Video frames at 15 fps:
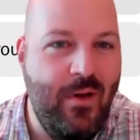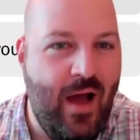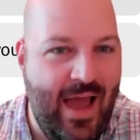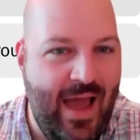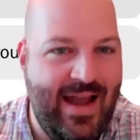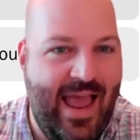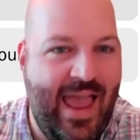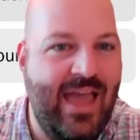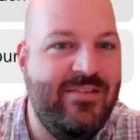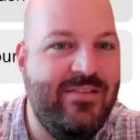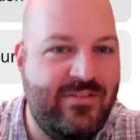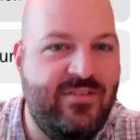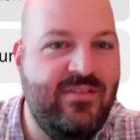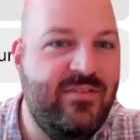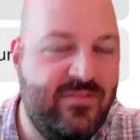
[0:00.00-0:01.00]
enhanced
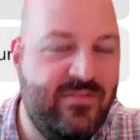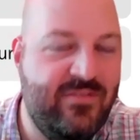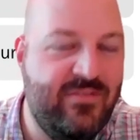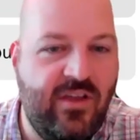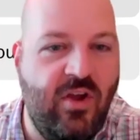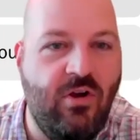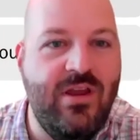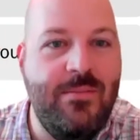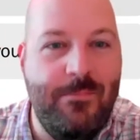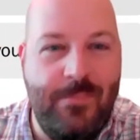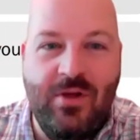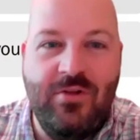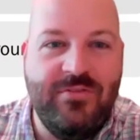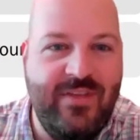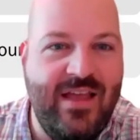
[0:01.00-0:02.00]
security
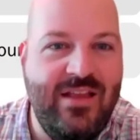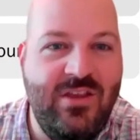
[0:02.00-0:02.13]
built in.